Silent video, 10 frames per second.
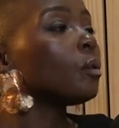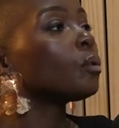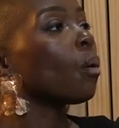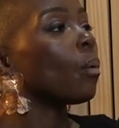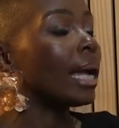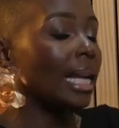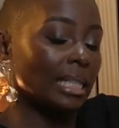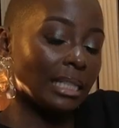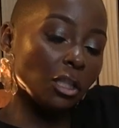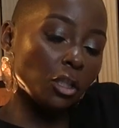So
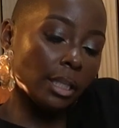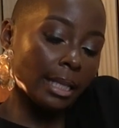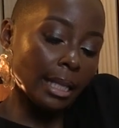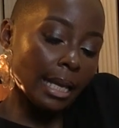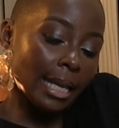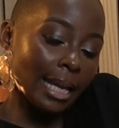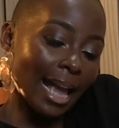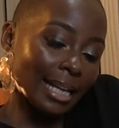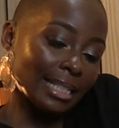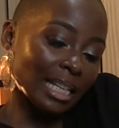essentially,
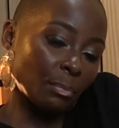actor